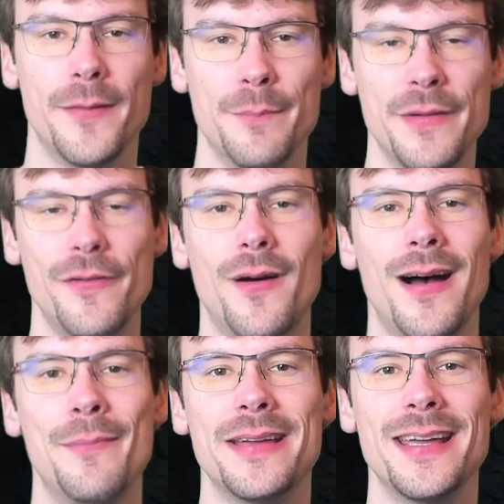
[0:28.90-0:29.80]

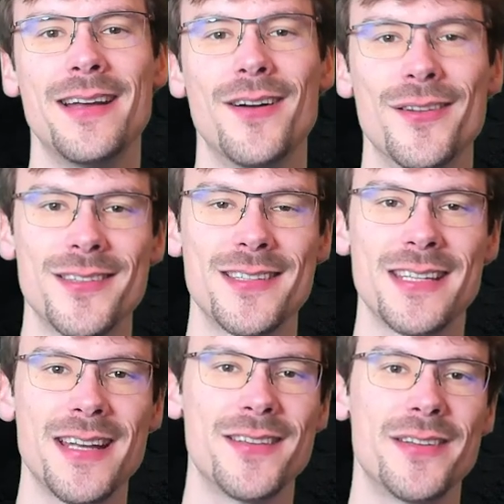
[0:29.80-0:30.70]
Before I begin on the
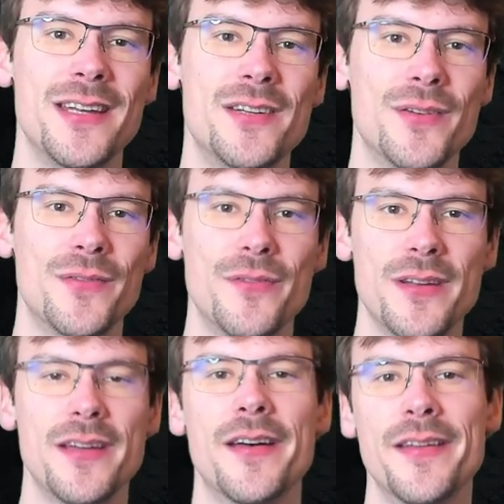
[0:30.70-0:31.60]
skills, you need to
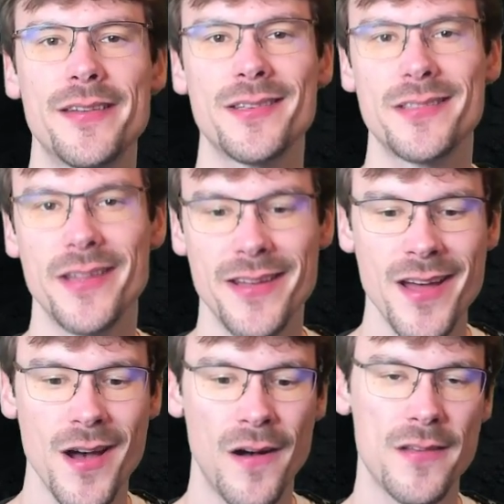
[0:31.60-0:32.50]
fully understand
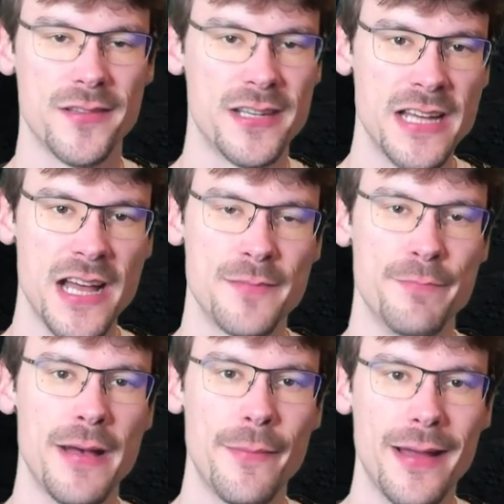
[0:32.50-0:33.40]
how the Charge
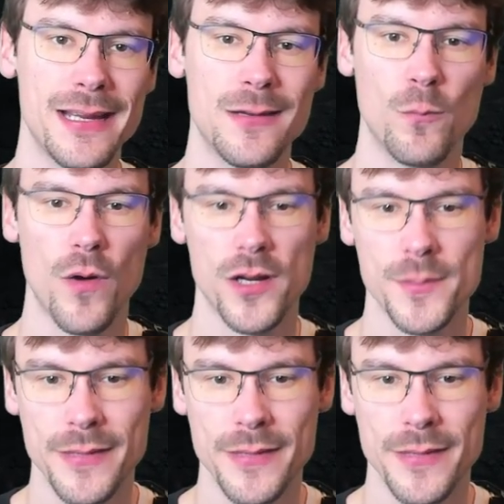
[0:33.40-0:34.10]
Barbarian works,